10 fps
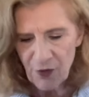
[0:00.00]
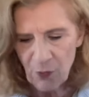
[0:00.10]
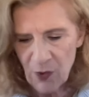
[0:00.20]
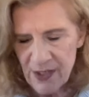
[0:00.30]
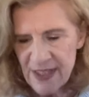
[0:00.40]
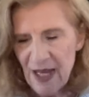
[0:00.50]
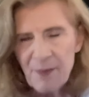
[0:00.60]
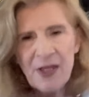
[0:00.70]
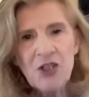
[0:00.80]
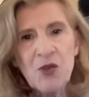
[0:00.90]
what's
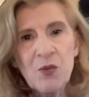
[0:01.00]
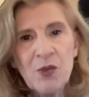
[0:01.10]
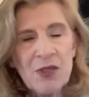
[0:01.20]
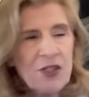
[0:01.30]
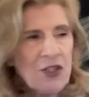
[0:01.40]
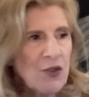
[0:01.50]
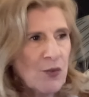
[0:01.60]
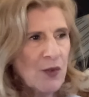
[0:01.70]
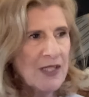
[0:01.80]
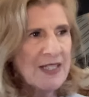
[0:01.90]
coming towards you,
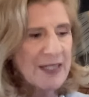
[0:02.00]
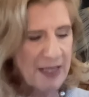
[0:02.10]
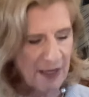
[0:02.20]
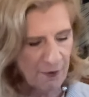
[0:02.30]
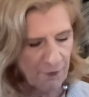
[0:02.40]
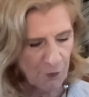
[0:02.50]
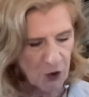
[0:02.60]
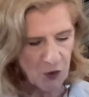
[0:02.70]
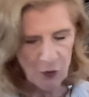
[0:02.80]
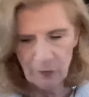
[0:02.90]
what is there for
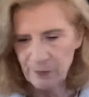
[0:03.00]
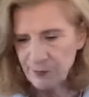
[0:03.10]
you